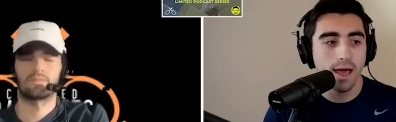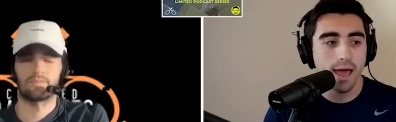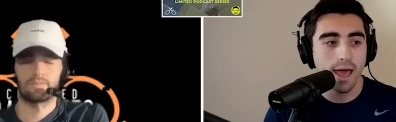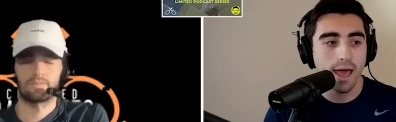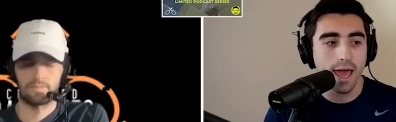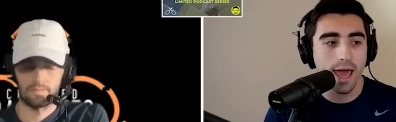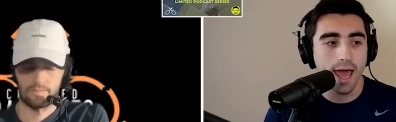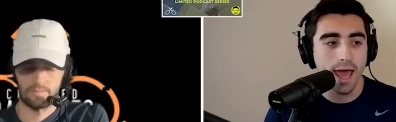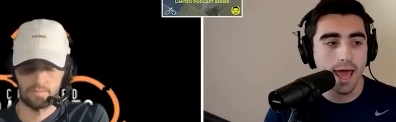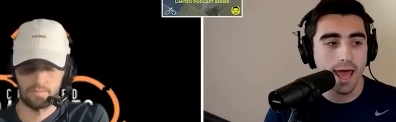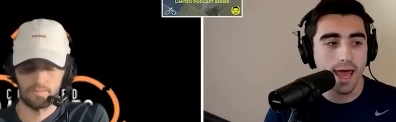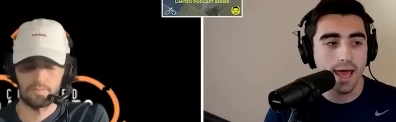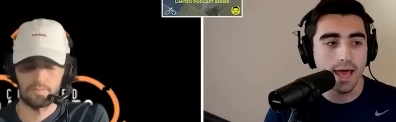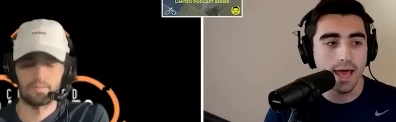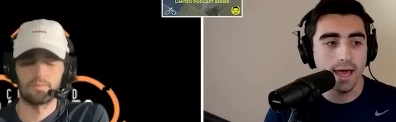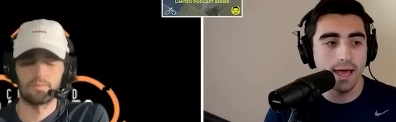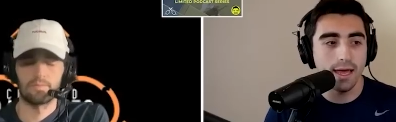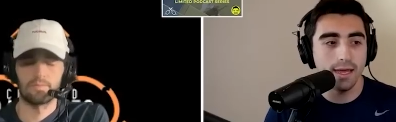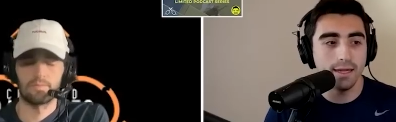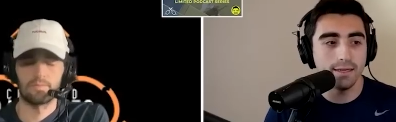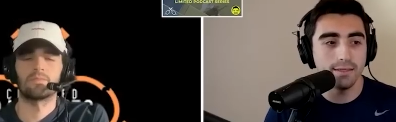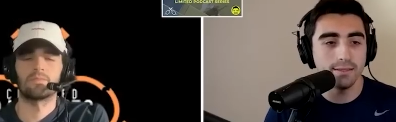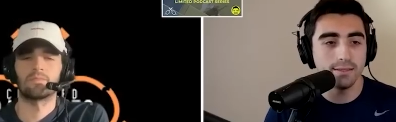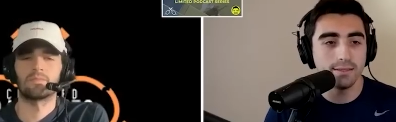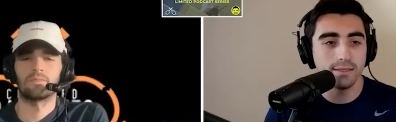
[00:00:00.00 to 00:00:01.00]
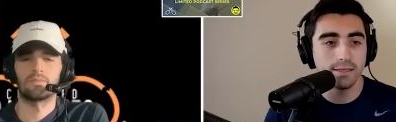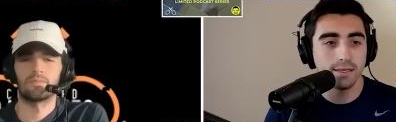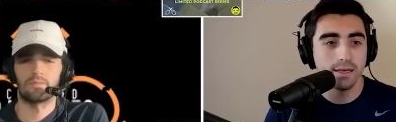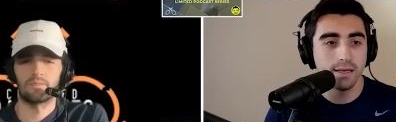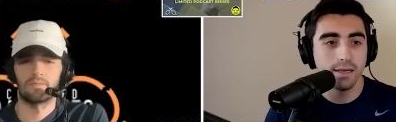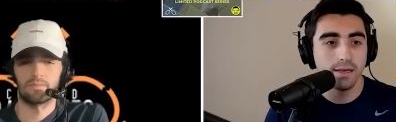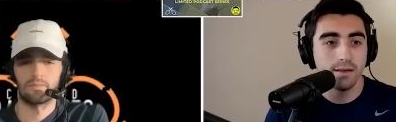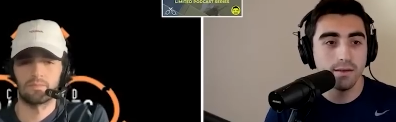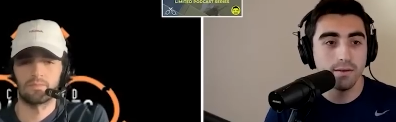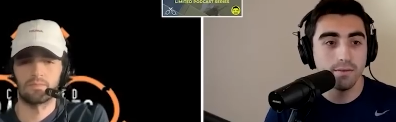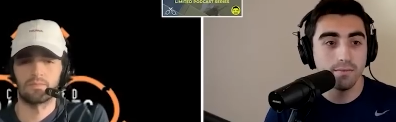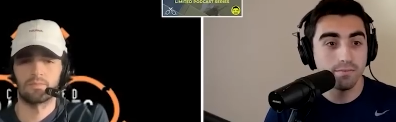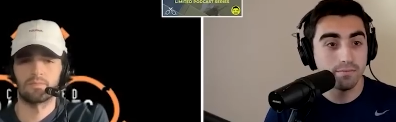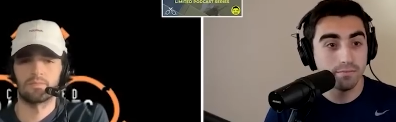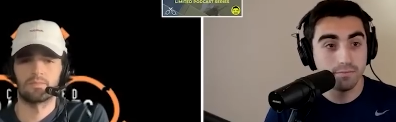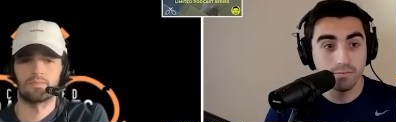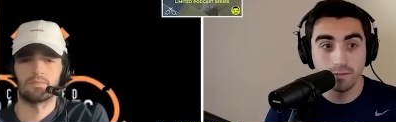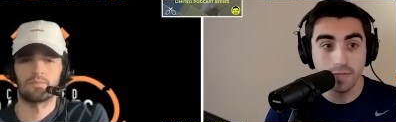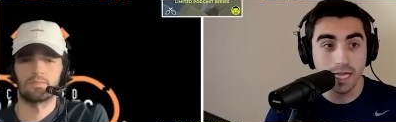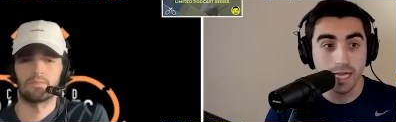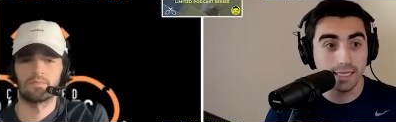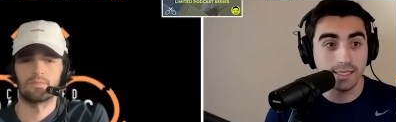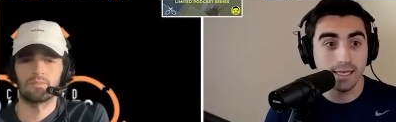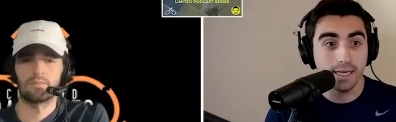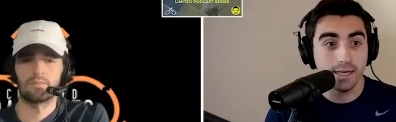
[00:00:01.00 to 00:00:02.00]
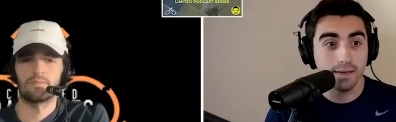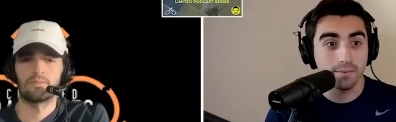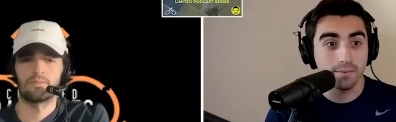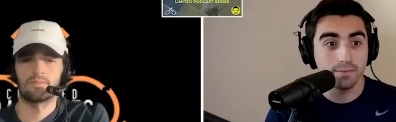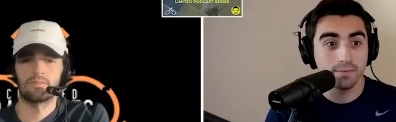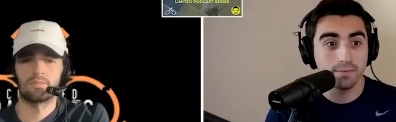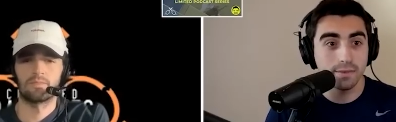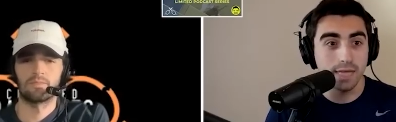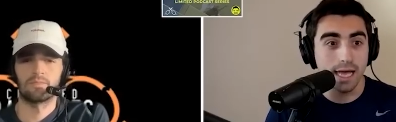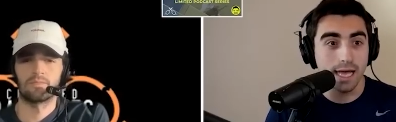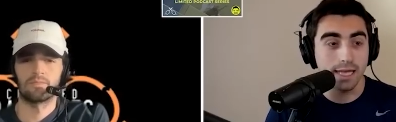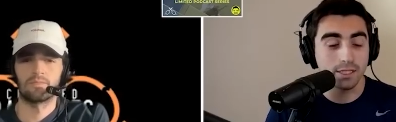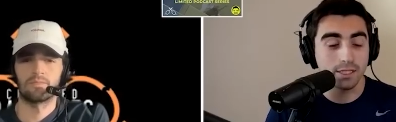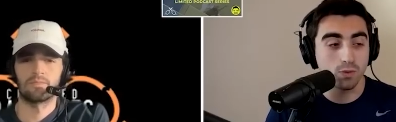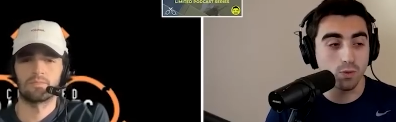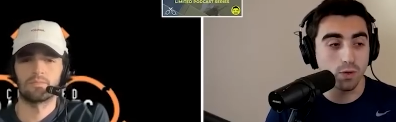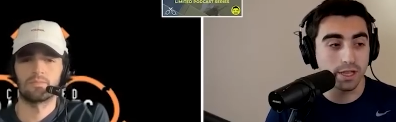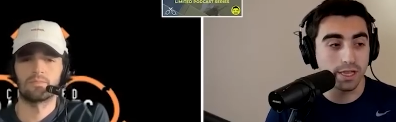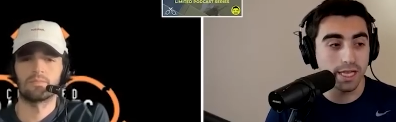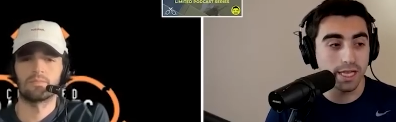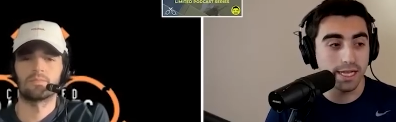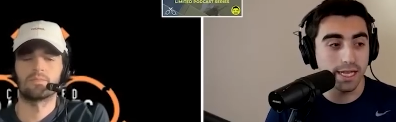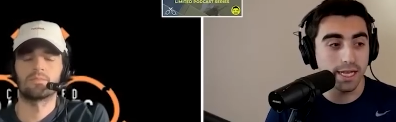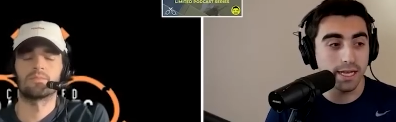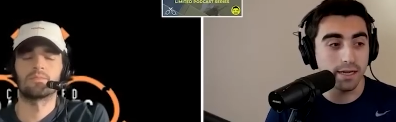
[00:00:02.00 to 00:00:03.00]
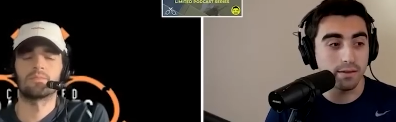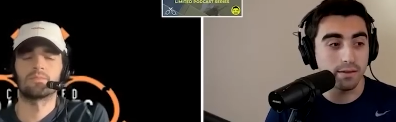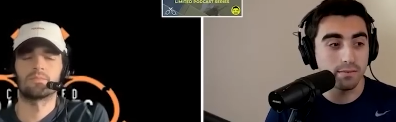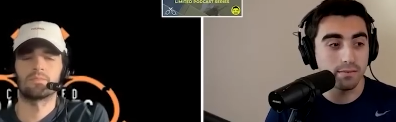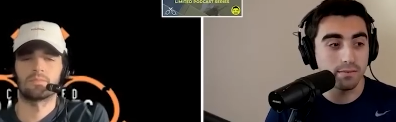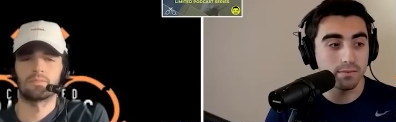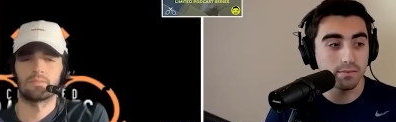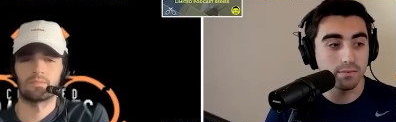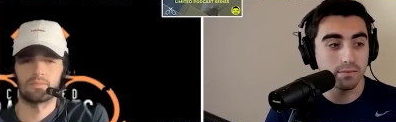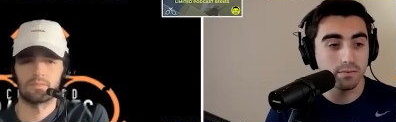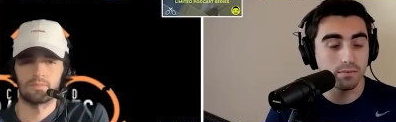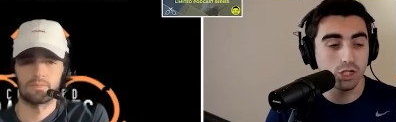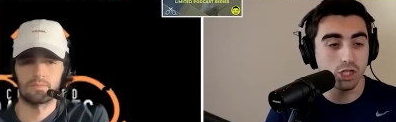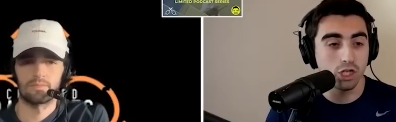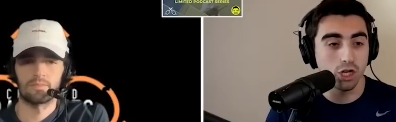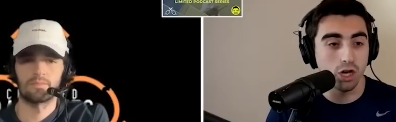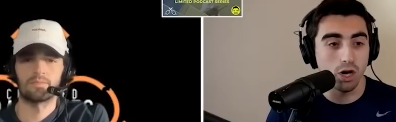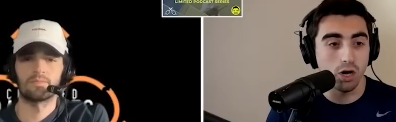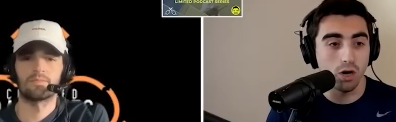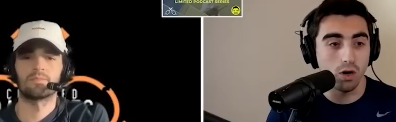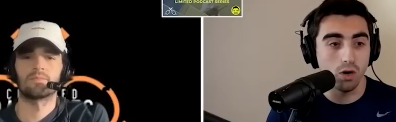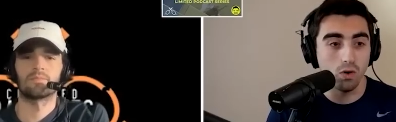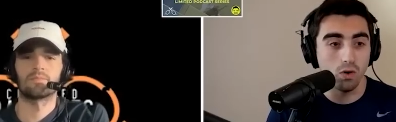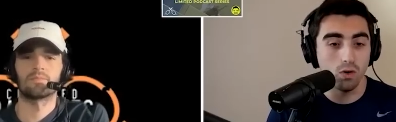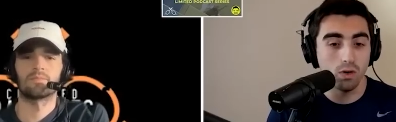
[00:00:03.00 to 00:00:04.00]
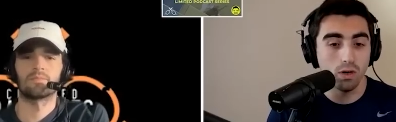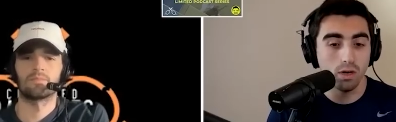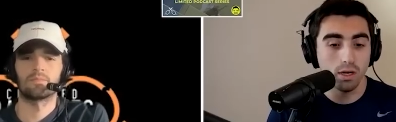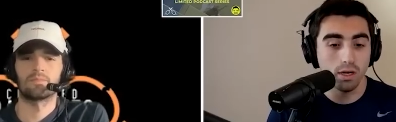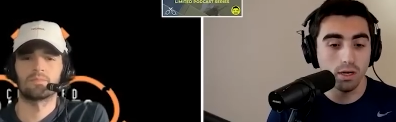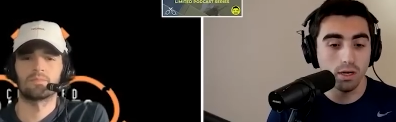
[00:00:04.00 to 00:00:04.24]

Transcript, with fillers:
Speaker 1: And that's it. That's what they did. So